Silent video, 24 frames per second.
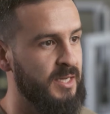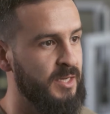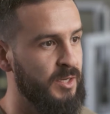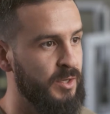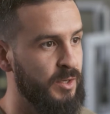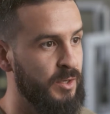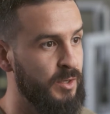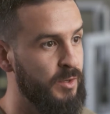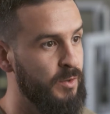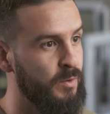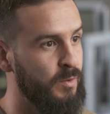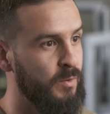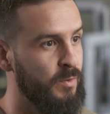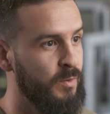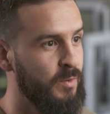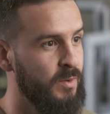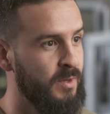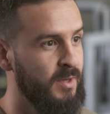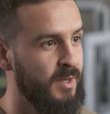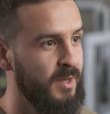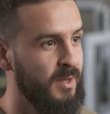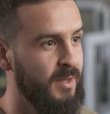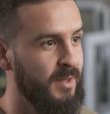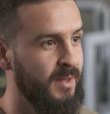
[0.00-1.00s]
knew
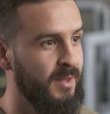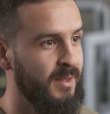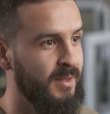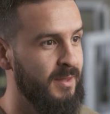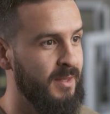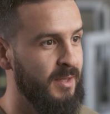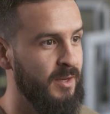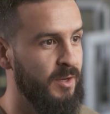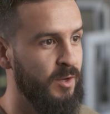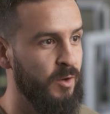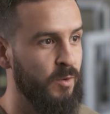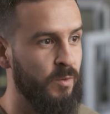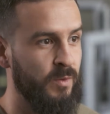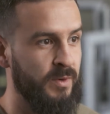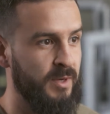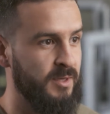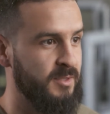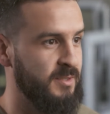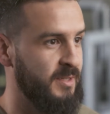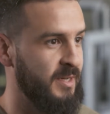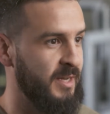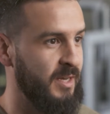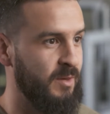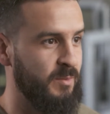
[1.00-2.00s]
that no one
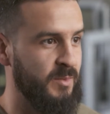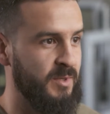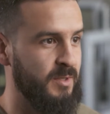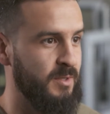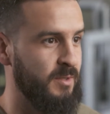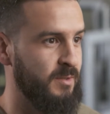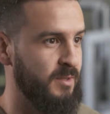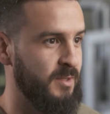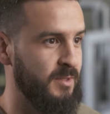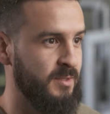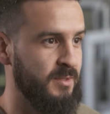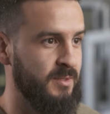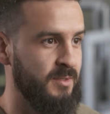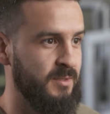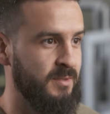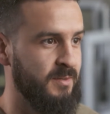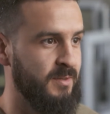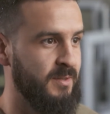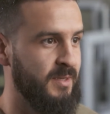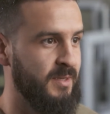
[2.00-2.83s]
else could help me do this.